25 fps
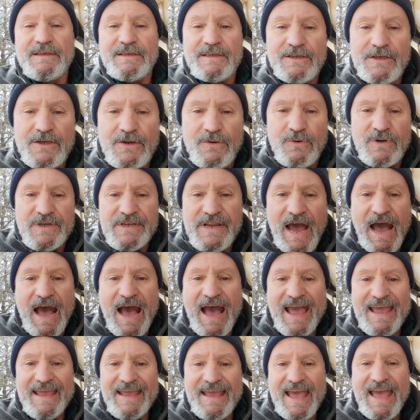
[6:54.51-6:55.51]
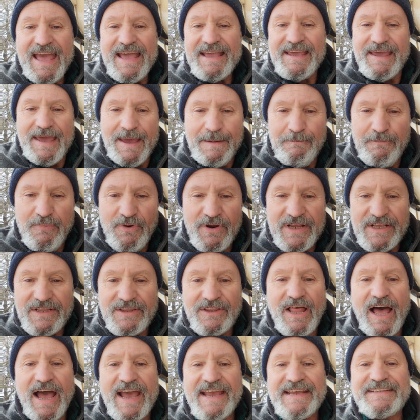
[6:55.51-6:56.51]
you and I can
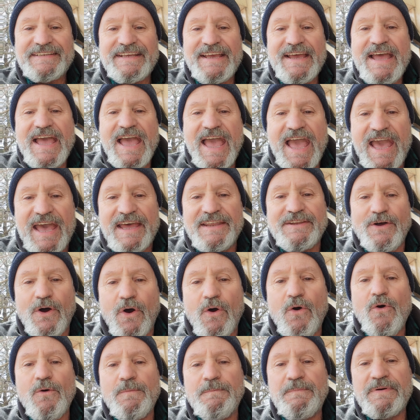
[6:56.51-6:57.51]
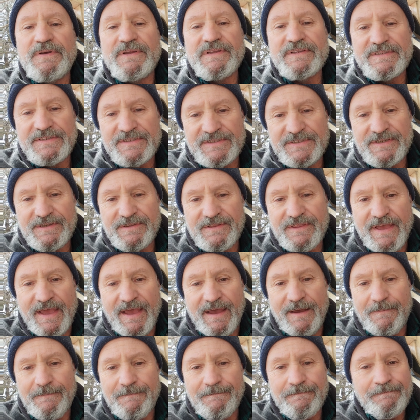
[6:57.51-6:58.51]
bring light and hope to
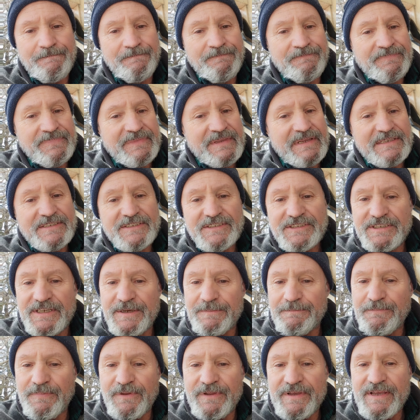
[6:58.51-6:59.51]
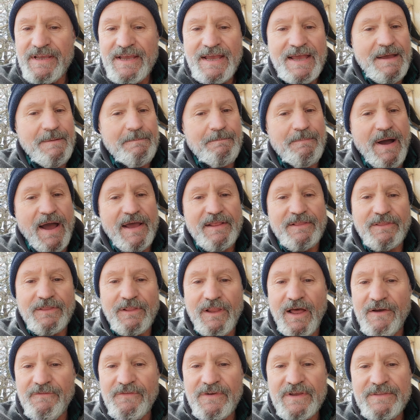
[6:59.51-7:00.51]
them simply by
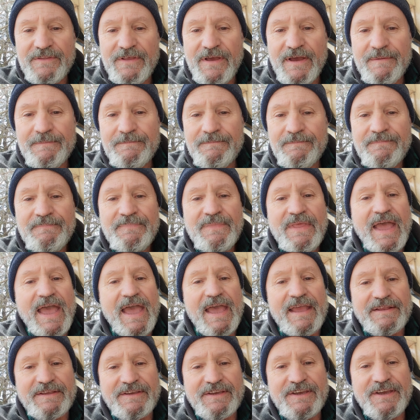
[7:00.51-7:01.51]
loving them and